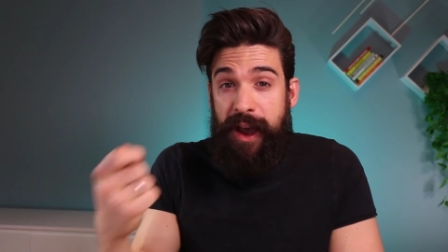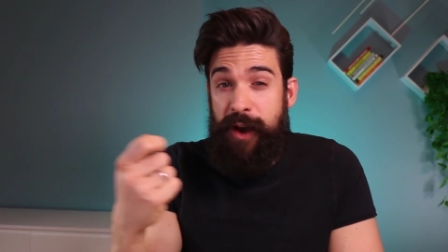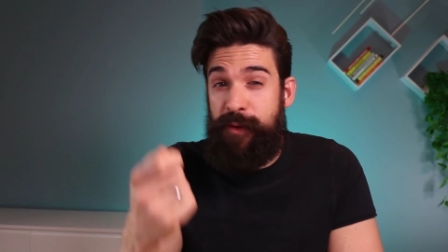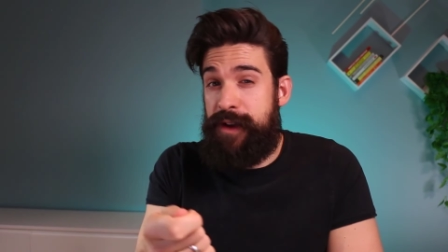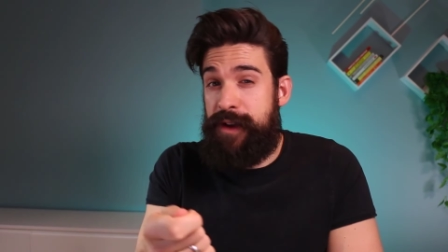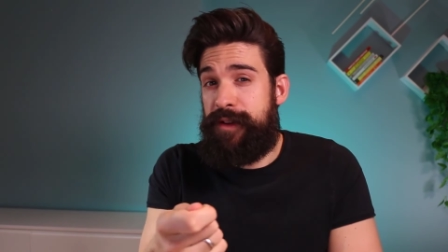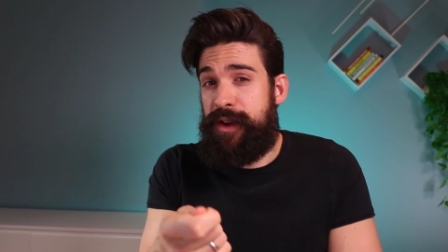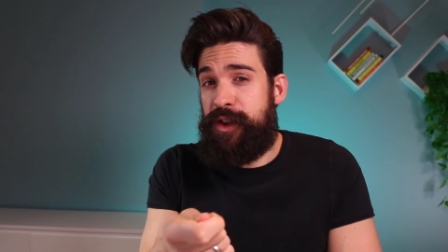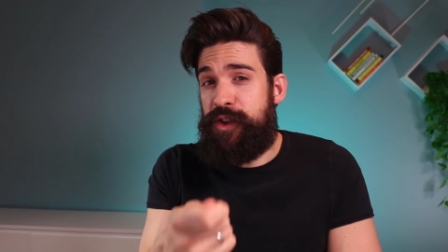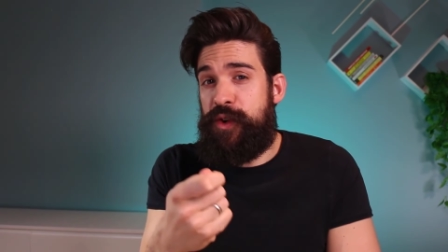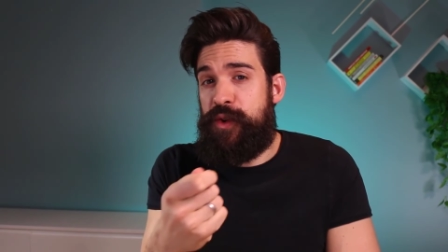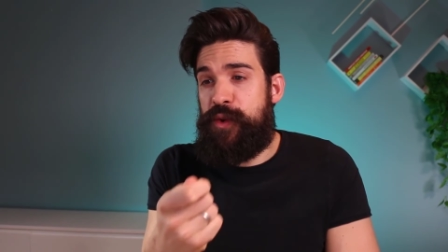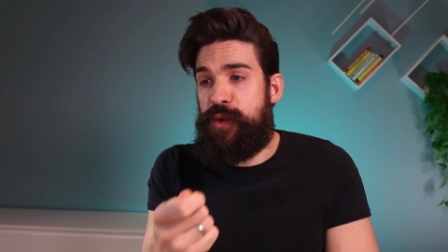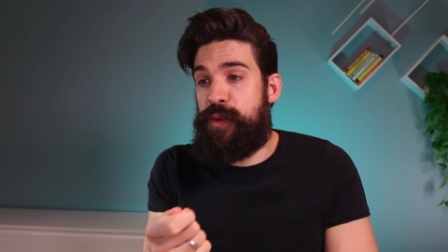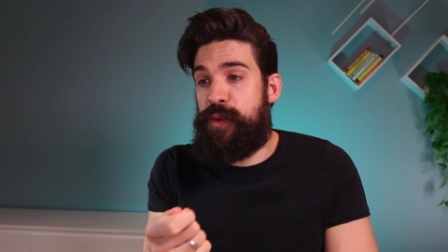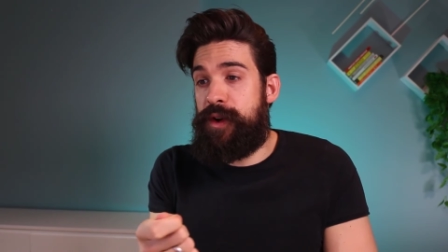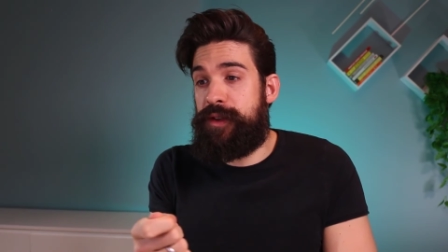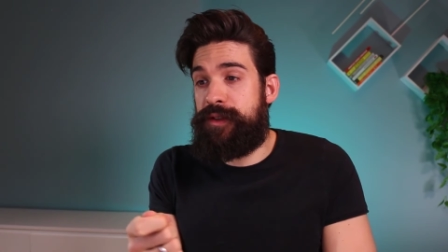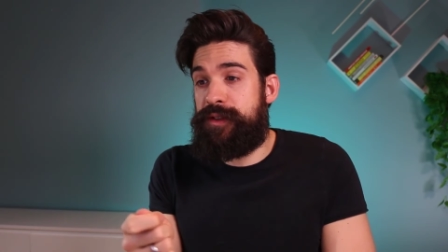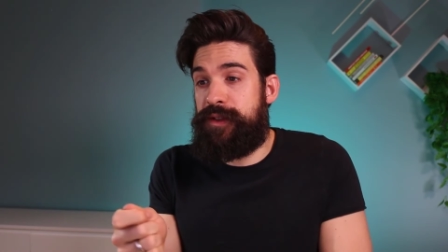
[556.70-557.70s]
However, you
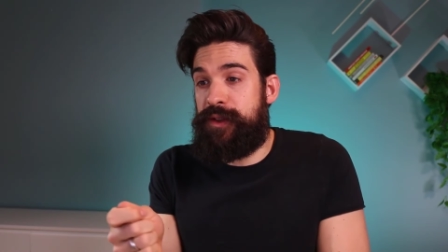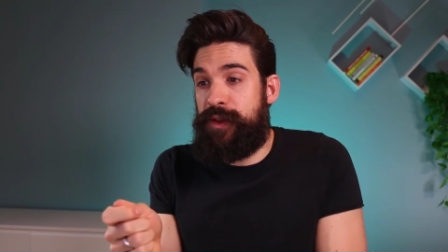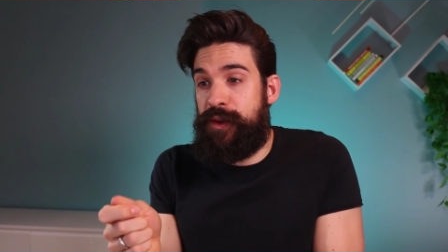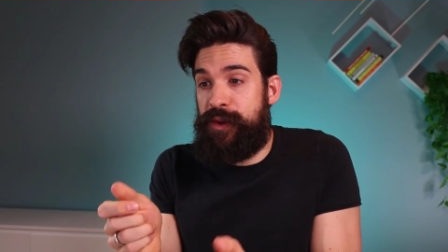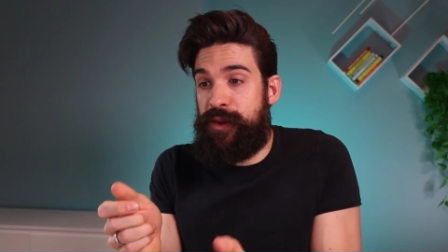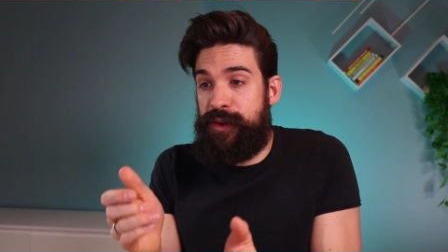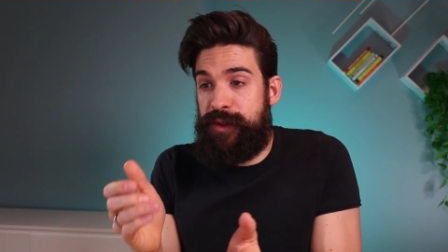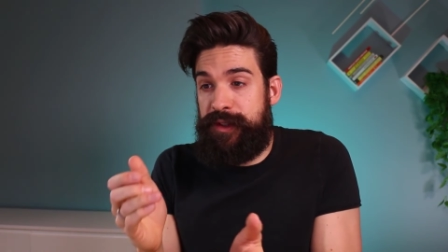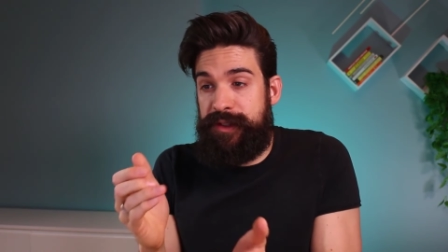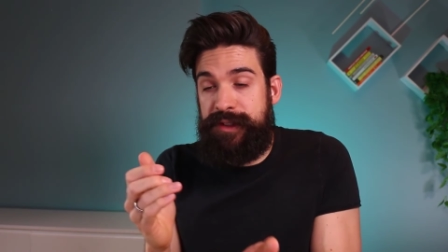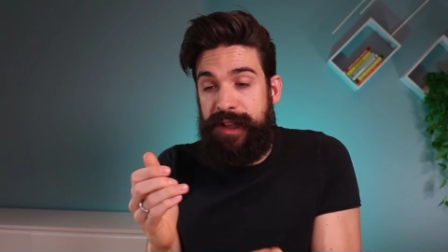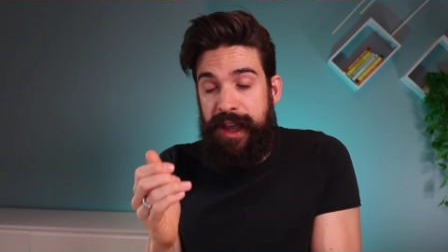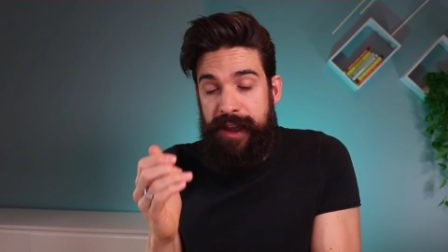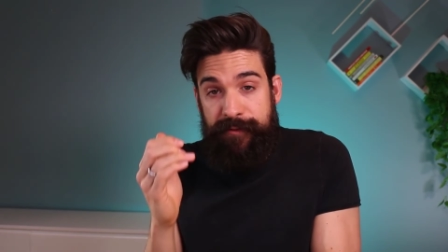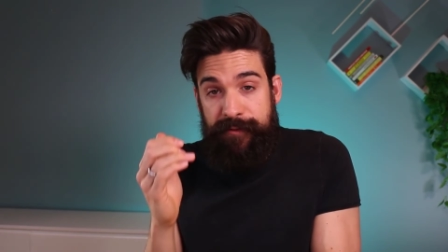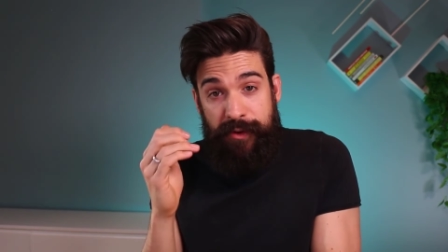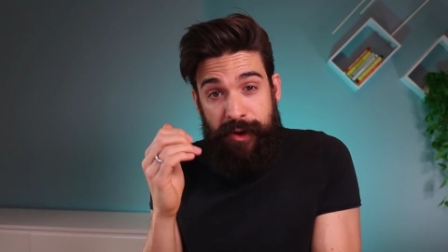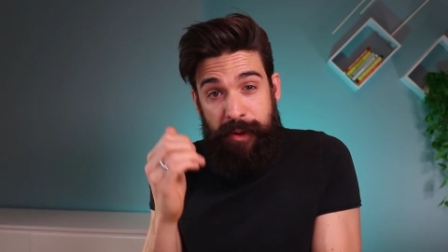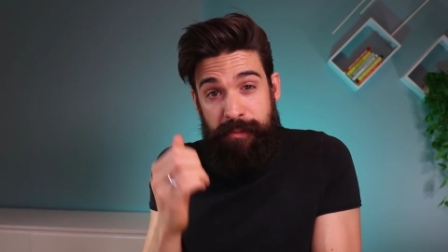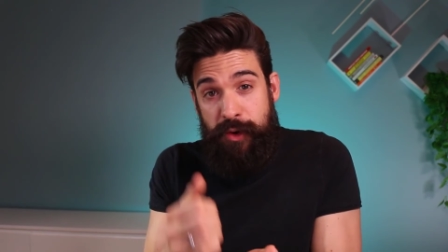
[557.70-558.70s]
want to
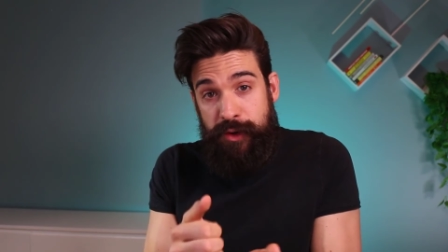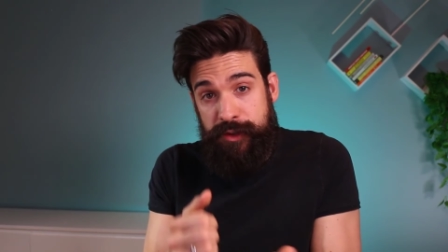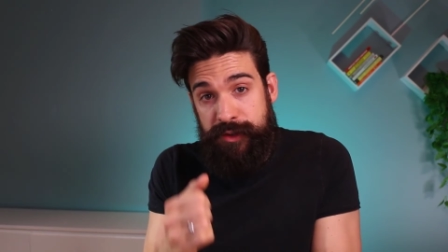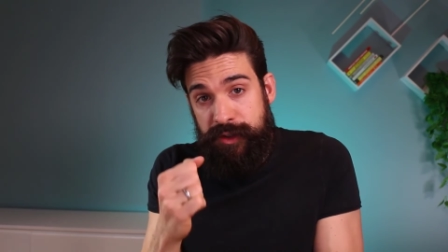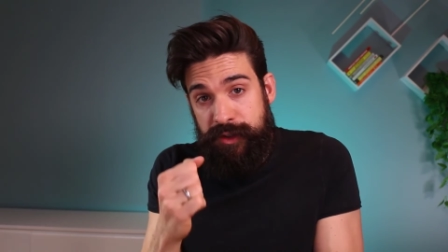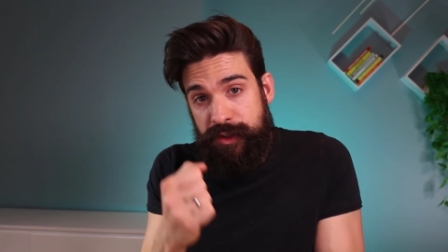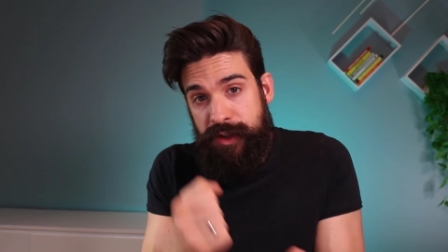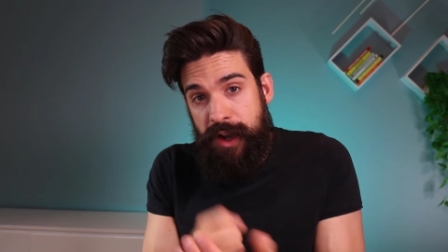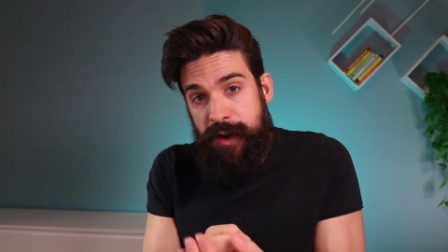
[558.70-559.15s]
say for the most